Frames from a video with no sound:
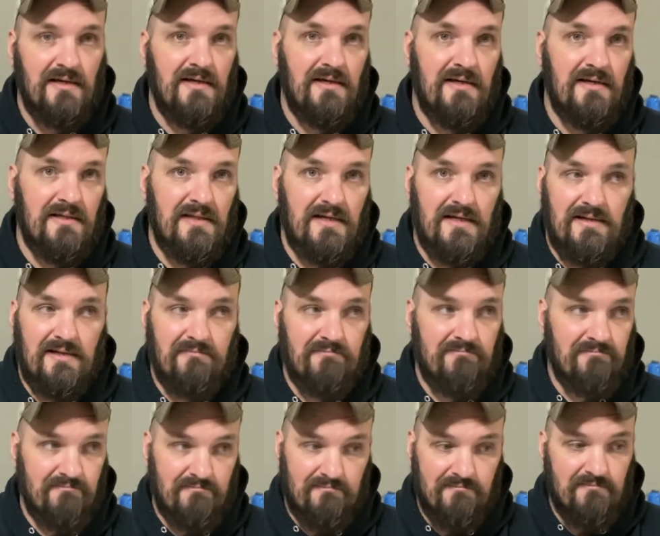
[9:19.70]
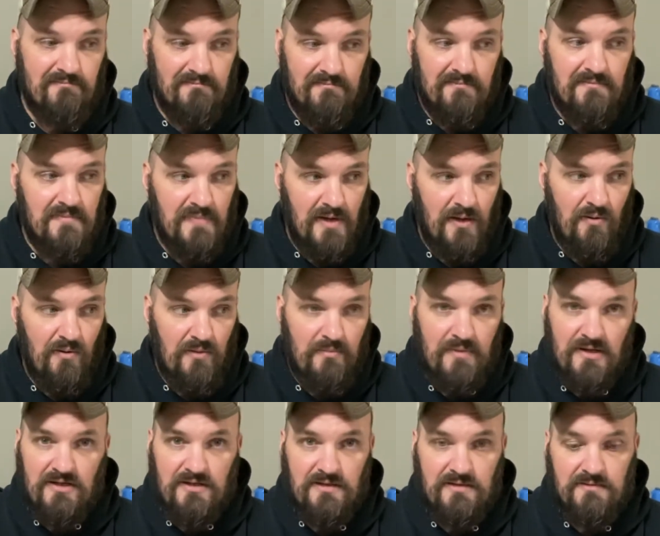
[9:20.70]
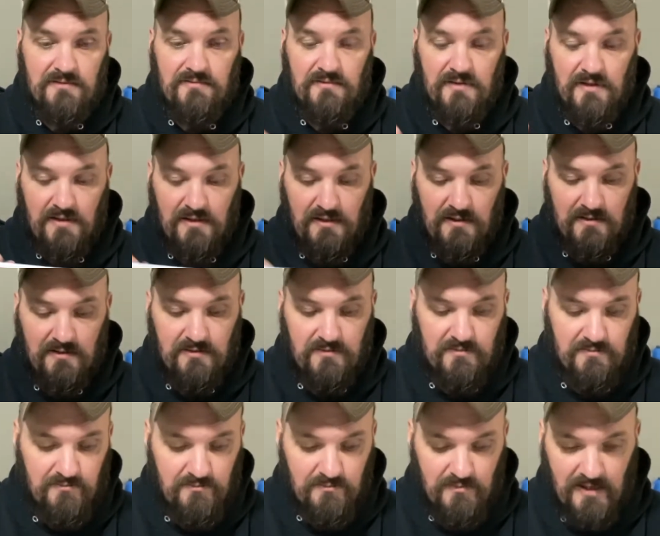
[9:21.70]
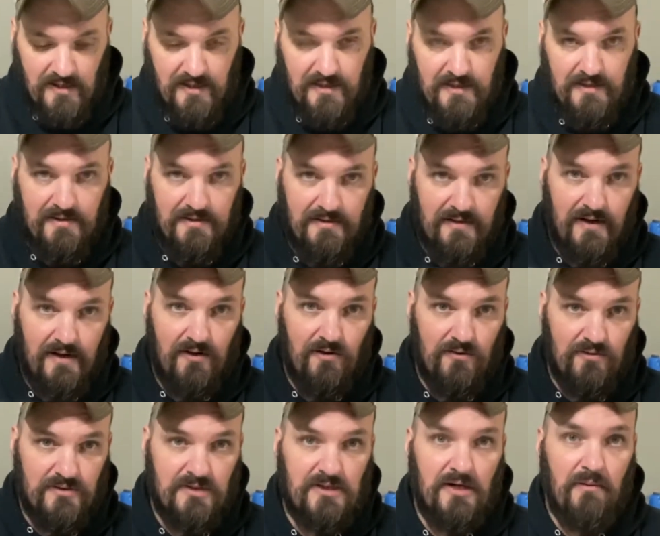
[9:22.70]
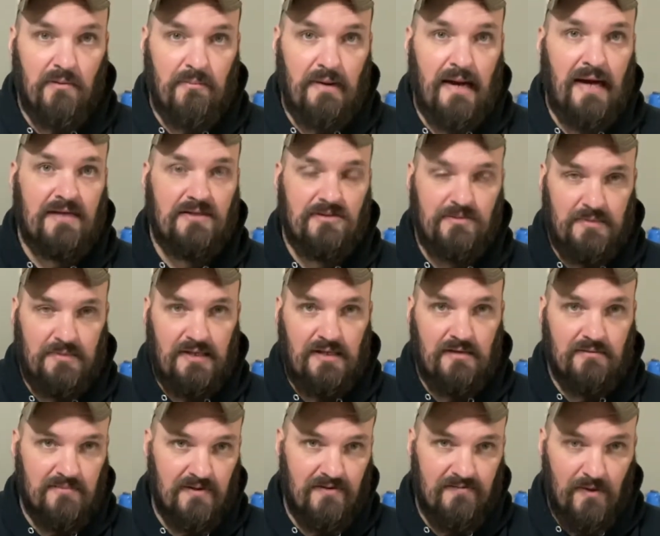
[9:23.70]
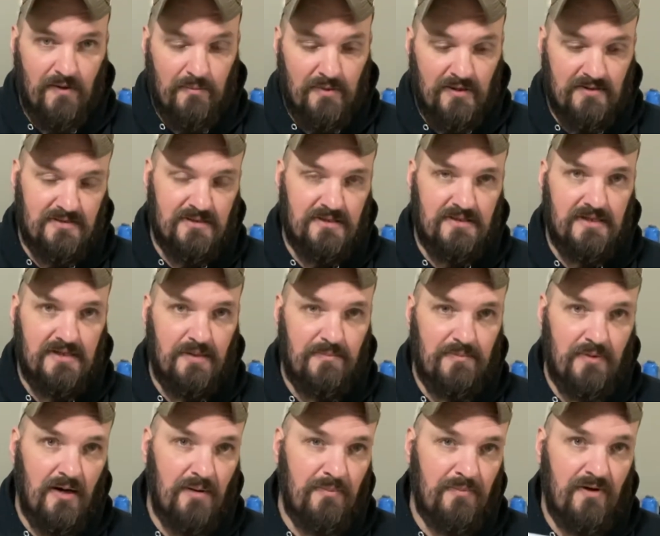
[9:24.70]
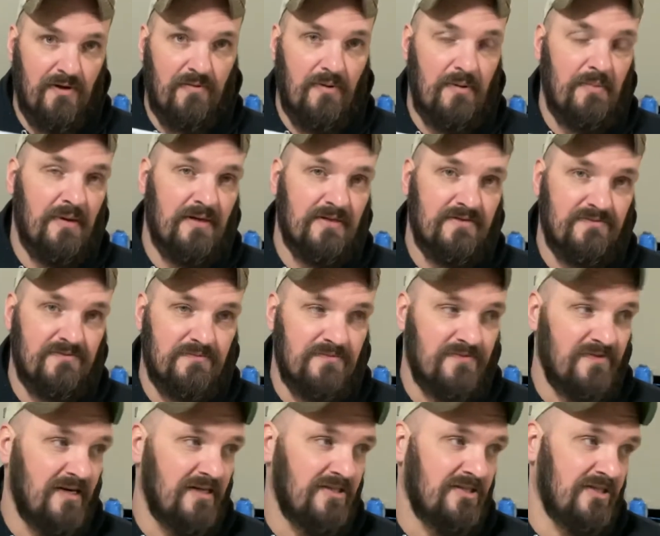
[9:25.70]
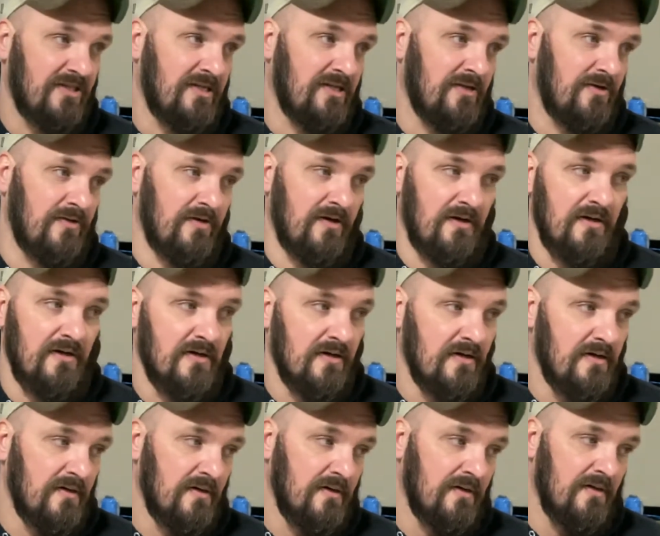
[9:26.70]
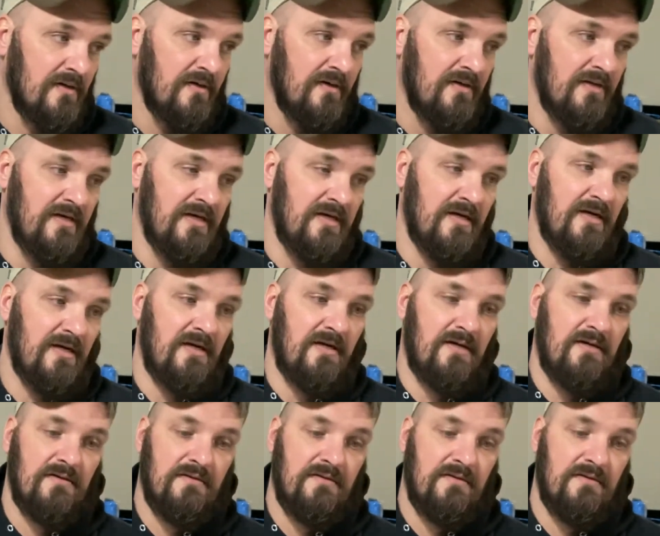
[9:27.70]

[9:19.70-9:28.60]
like I want my arrow to come back to me. If I bust a tip up, or if I bust from fletching, or the